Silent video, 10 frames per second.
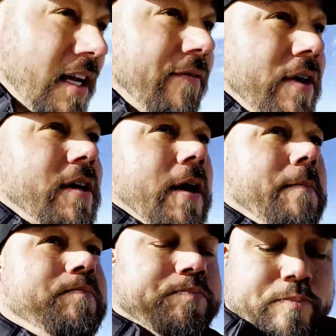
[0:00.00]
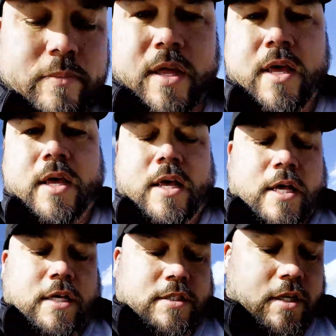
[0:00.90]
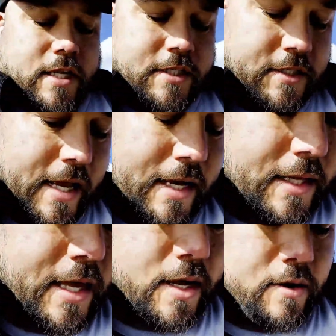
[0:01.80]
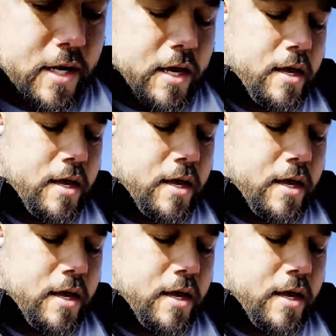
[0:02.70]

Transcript: income. So let's just say I did that, okay?